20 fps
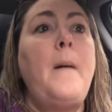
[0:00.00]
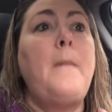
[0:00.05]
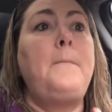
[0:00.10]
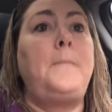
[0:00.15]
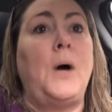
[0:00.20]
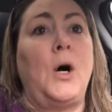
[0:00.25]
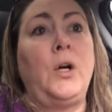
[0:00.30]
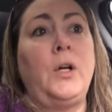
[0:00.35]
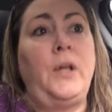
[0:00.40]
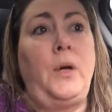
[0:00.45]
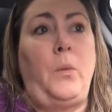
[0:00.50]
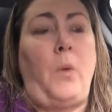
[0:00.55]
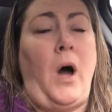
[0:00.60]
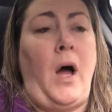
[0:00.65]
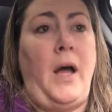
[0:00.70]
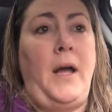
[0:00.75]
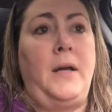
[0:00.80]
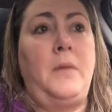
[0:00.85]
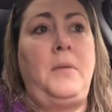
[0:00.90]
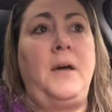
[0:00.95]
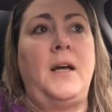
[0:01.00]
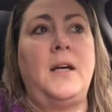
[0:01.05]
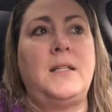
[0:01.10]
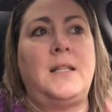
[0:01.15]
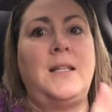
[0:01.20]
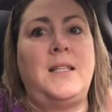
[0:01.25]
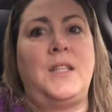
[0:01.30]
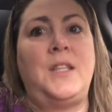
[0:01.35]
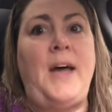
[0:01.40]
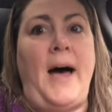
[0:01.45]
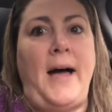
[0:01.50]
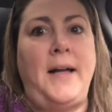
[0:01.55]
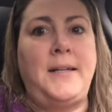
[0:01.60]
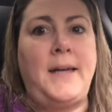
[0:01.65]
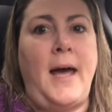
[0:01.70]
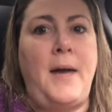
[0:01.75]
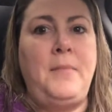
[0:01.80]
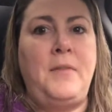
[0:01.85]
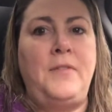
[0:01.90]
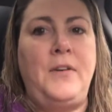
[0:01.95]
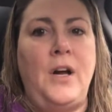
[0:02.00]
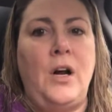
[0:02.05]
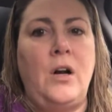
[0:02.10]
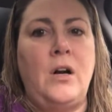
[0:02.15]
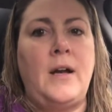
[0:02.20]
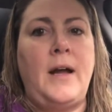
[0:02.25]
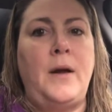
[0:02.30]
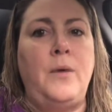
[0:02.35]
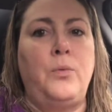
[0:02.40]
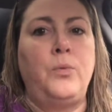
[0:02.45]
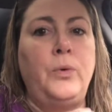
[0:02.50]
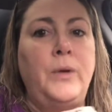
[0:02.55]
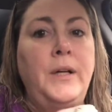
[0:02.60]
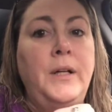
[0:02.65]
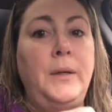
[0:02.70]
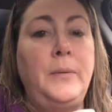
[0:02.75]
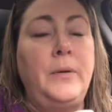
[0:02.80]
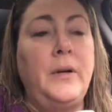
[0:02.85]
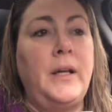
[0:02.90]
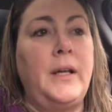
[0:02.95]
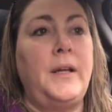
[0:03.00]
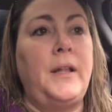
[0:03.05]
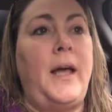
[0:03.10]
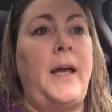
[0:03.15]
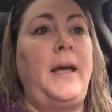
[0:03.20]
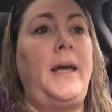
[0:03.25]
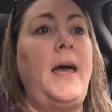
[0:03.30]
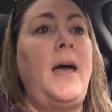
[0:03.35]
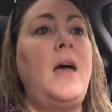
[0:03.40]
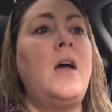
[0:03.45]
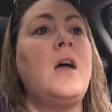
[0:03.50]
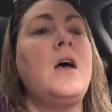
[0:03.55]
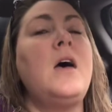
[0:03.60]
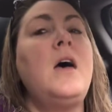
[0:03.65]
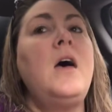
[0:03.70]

barley wine because it's that time of year and I really, really like it.